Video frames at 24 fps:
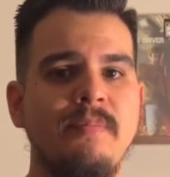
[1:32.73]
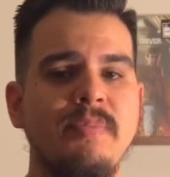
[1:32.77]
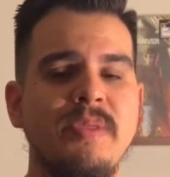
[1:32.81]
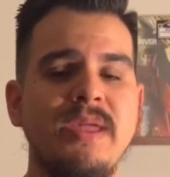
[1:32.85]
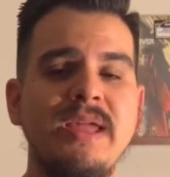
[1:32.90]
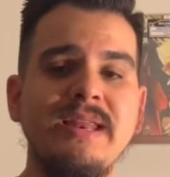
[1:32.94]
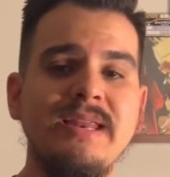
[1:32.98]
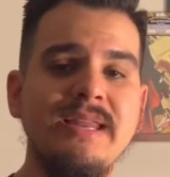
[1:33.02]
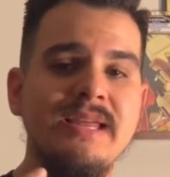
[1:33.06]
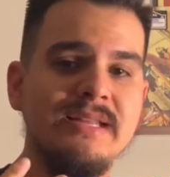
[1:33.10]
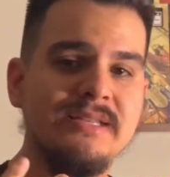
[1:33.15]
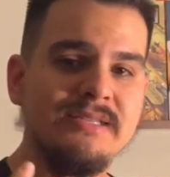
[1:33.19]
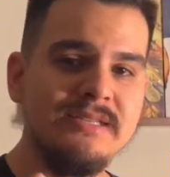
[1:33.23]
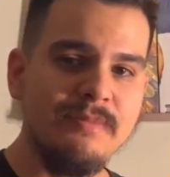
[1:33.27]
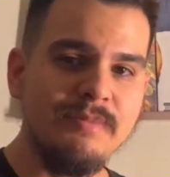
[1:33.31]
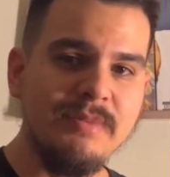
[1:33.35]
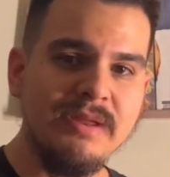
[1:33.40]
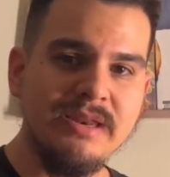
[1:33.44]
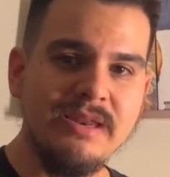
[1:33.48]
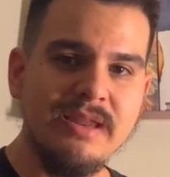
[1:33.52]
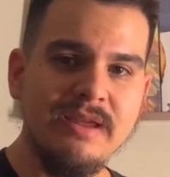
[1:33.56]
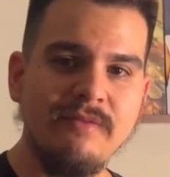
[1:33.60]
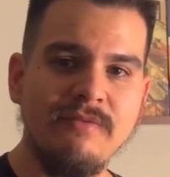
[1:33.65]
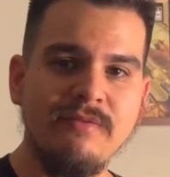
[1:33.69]
He did
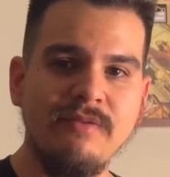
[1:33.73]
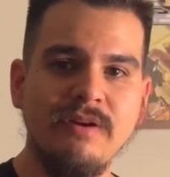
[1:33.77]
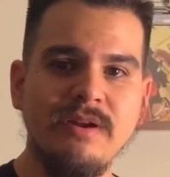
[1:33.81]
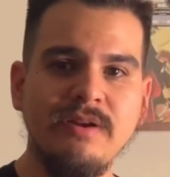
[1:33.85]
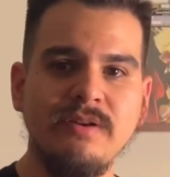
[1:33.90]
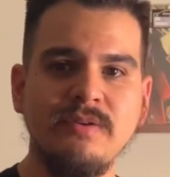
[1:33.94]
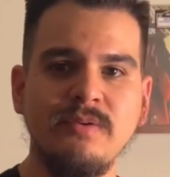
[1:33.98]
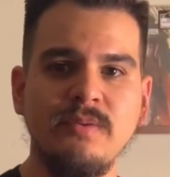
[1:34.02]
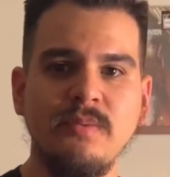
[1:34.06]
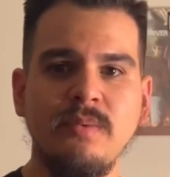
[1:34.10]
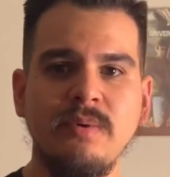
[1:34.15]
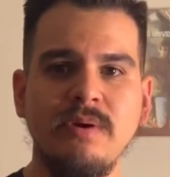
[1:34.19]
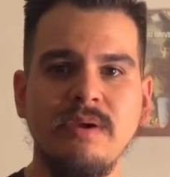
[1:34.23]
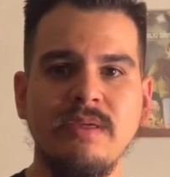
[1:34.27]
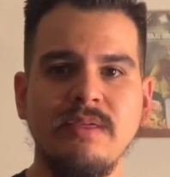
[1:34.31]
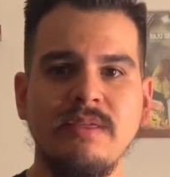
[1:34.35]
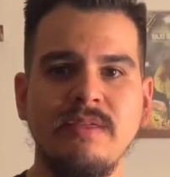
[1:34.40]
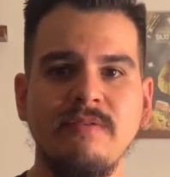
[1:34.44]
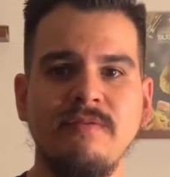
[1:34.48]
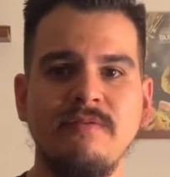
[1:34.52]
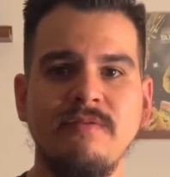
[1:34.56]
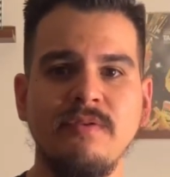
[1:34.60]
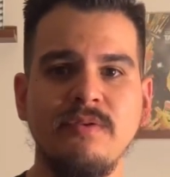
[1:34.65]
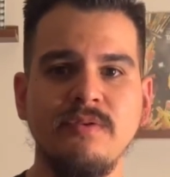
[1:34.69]
something different with
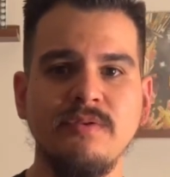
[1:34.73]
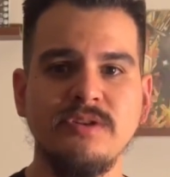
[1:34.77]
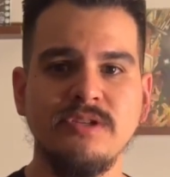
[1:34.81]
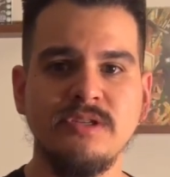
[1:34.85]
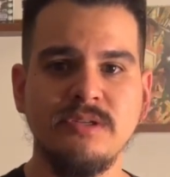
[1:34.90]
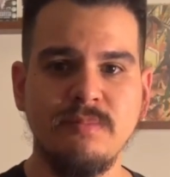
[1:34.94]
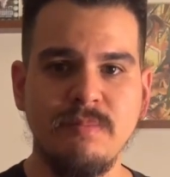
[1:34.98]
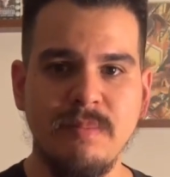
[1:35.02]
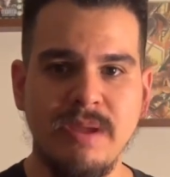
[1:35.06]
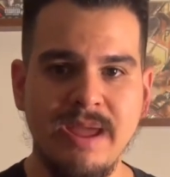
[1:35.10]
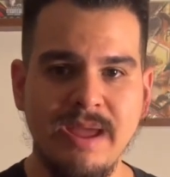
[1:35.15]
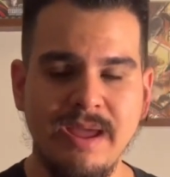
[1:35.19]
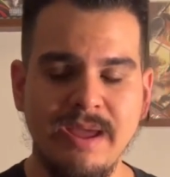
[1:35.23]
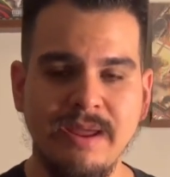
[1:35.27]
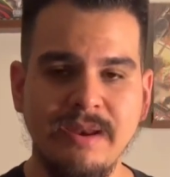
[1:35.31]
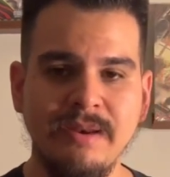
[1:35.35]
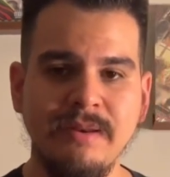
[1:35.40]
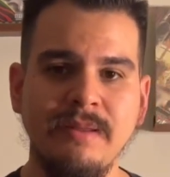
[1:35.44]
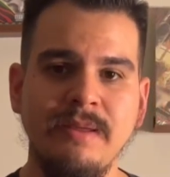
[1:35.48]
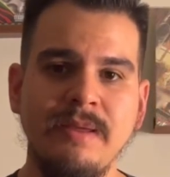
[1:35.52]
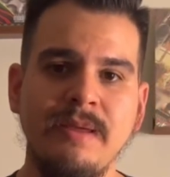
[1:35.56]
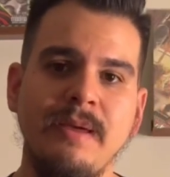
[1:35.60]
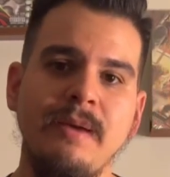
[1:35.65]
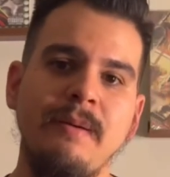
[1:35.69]
First
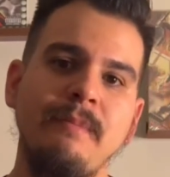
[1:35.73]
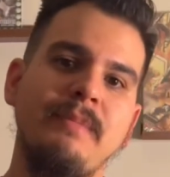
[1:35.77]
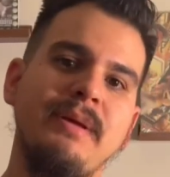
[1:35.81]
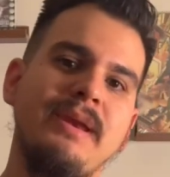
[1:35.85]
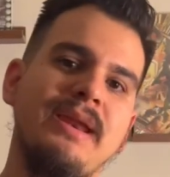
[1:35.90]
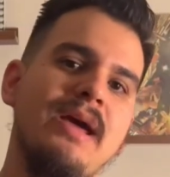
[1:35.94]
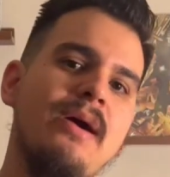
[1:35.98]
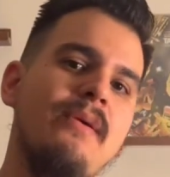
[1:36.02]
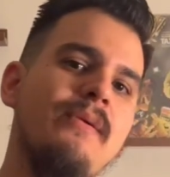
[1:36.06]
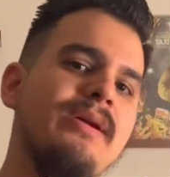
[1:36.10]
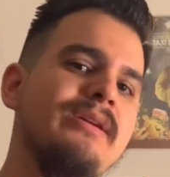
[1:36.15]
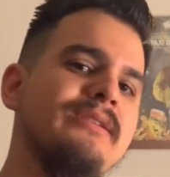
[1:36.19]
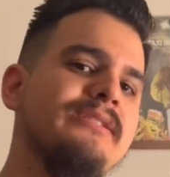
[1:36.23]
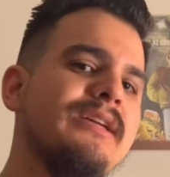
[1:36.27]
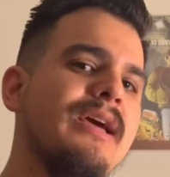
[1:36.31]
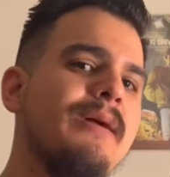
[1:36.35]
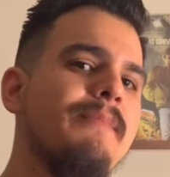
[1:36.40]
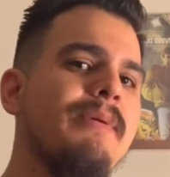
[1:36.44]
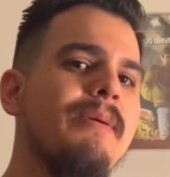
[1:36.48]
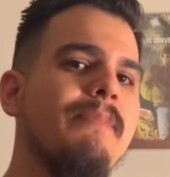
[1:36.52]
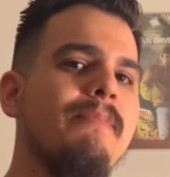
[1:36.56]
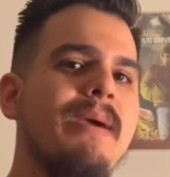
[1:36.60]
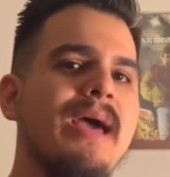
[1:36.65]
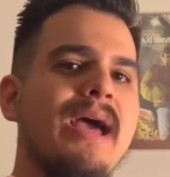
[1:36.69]
Man, but now he's
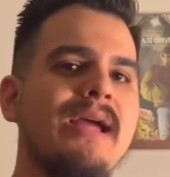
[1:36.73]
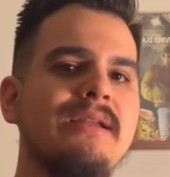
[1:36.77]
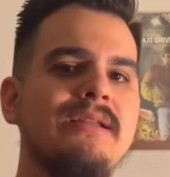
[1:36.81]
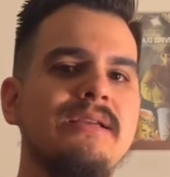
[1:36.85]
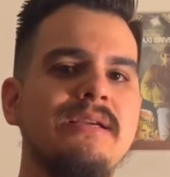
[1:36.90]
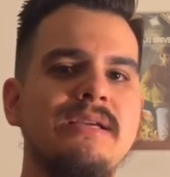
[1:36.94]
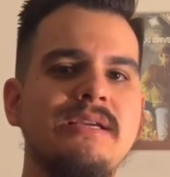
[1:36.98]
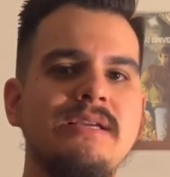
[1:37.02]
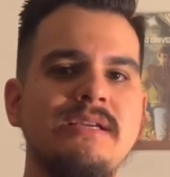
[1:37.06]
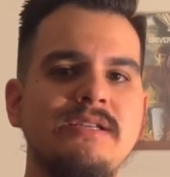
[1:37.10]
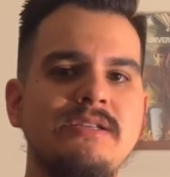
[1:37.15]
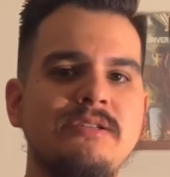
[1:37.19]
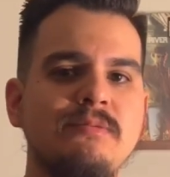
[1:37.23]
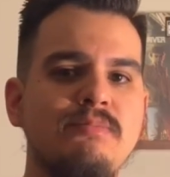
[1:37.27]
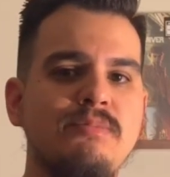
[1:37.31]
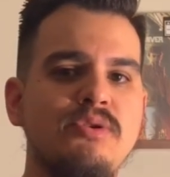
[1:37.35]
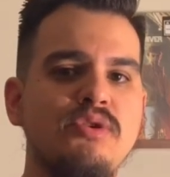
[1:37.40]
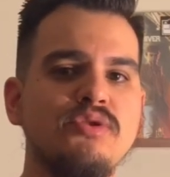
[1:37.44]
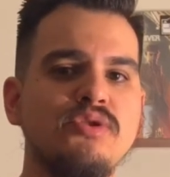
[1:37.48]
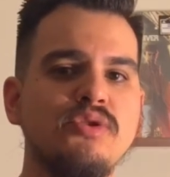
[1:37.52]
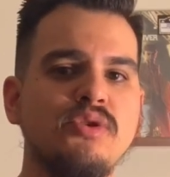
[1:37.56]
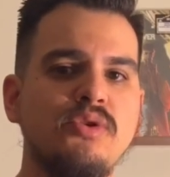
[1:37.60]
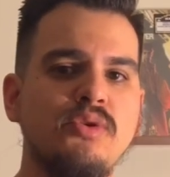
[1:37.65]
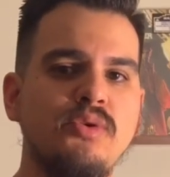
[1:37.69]
coming back to his
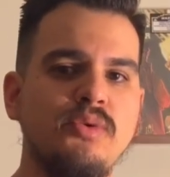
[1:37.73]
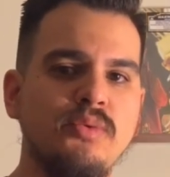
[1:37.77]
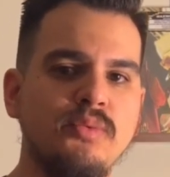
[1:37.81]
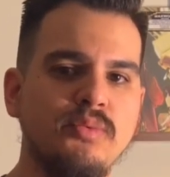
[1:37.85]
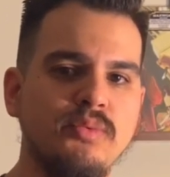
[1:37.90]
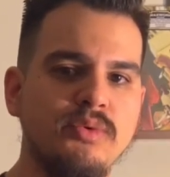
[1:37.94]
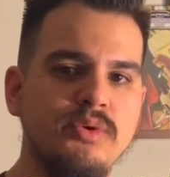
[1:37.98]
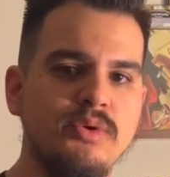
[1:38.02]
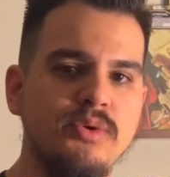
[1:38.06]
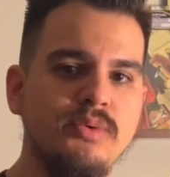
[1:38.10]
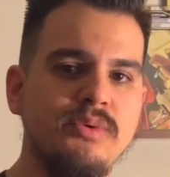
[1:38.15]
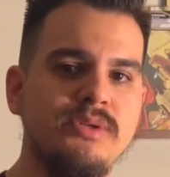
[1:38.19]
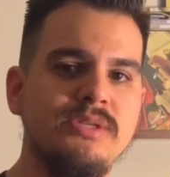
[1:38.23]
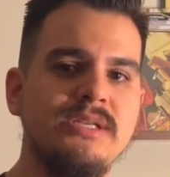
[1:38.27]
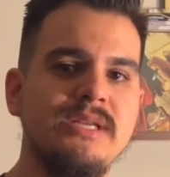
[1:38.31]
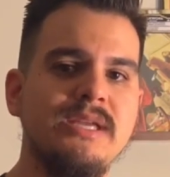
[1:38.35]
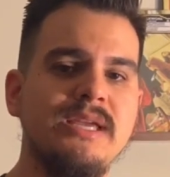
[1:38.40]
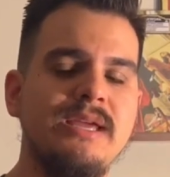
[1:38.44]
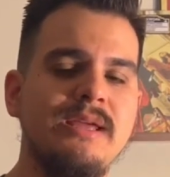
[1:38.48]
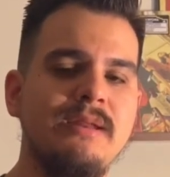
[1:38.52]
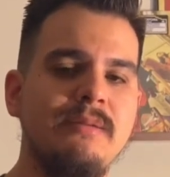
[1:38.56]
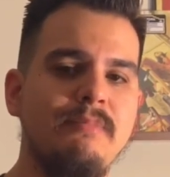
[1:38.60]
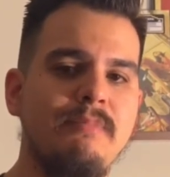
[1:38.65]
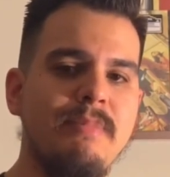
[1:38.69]
musical roots
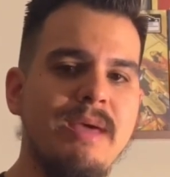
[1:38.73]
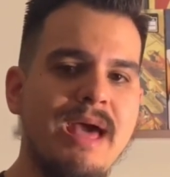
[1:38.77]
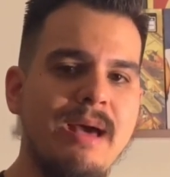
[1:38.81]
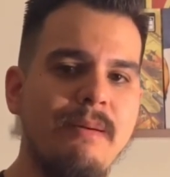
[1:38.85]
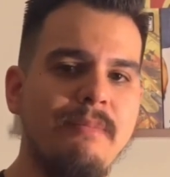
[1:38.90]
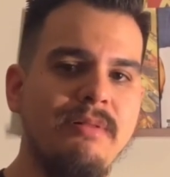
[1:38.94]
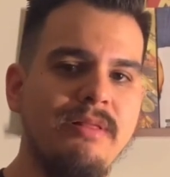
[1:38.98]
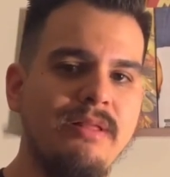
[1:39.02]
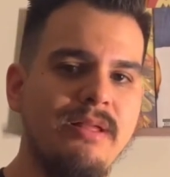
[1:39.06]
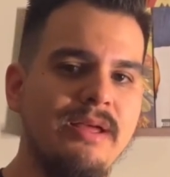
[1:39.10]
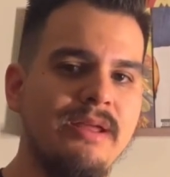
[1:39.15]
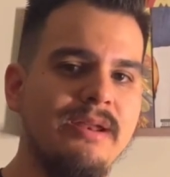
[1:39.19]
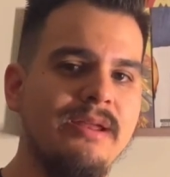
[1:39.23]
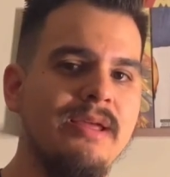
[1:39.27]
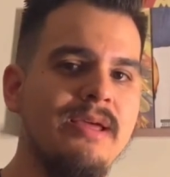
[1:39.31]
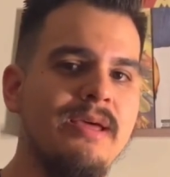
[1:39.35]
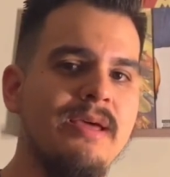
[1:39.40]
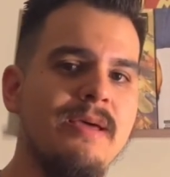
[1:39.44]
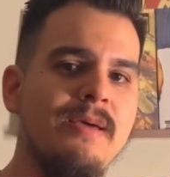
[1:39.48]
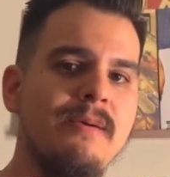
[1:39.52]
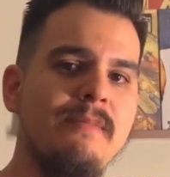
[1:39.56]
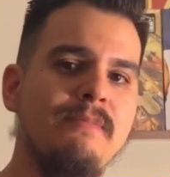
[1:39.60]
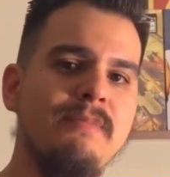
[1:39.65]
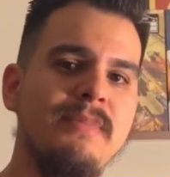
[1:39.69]
in Babylon,
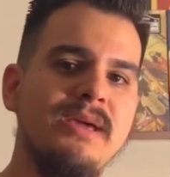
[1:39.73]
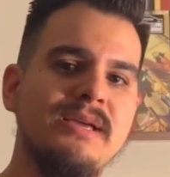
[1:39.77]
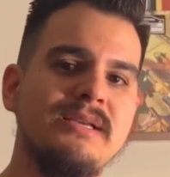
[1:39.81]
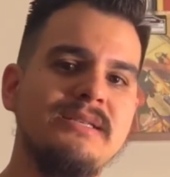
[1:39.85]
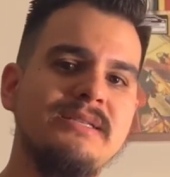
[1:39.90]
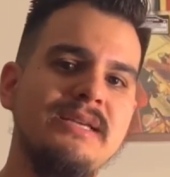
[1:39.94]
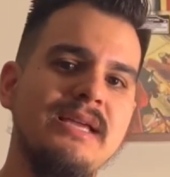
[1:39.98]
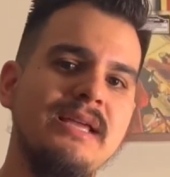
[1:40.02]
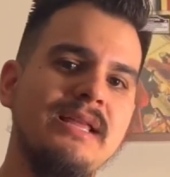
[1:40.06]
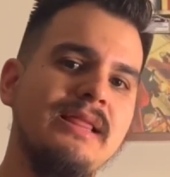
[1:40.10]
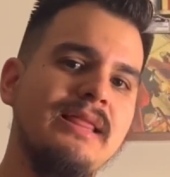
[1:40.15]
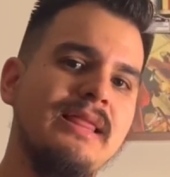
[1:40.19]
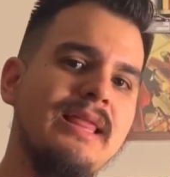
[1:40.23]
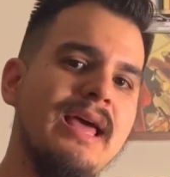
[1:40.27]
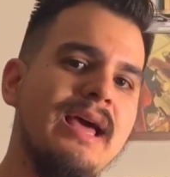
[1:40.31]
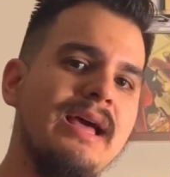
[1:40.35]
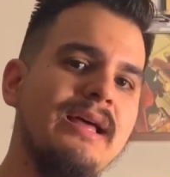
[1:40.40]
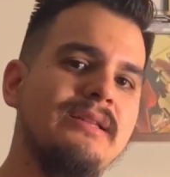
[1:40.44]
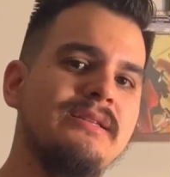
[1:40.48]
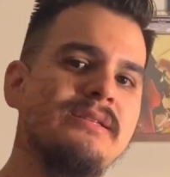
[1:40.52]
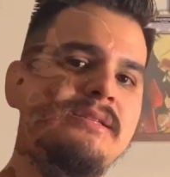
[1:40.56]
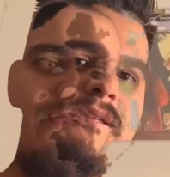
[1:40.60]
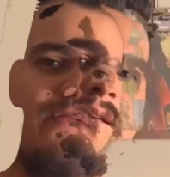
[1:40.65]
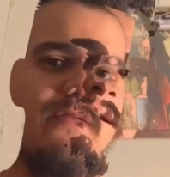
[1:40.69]
mixing
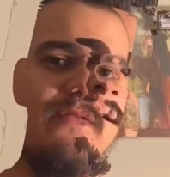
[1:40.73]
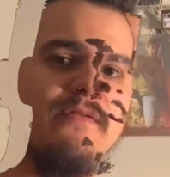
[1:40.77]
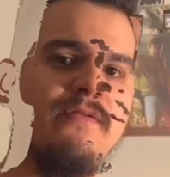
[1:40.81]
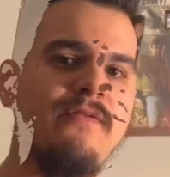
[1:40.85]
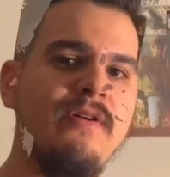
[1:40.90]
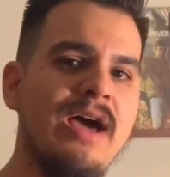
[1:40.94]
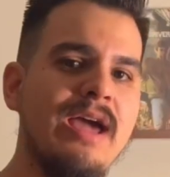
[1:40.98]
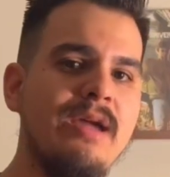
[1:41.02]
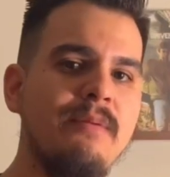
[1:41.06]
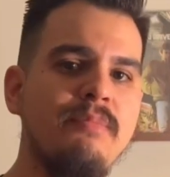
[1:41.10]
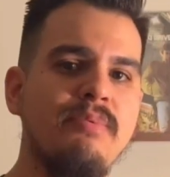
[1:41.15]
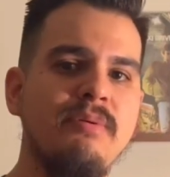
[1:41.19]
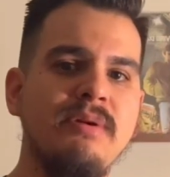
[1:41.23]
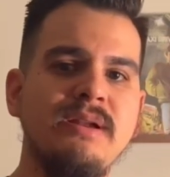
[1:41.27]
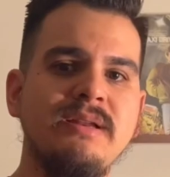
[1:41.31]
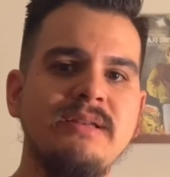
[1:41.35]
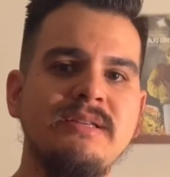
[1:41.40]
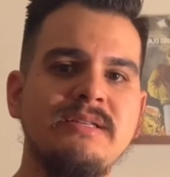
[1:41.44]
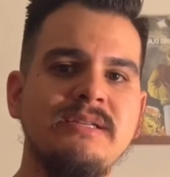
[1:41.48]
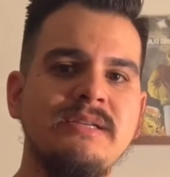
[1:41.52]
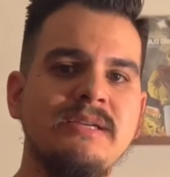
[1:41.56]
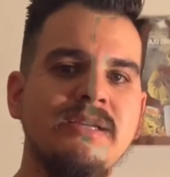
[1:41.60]
that vibrant